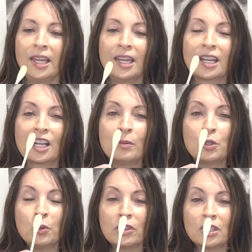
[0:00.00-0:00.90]
It
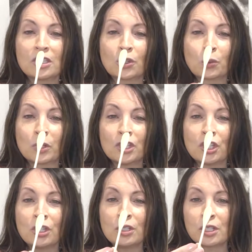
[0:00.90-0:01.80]
comes with its
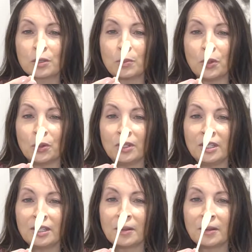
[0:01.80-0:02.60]
original spoon.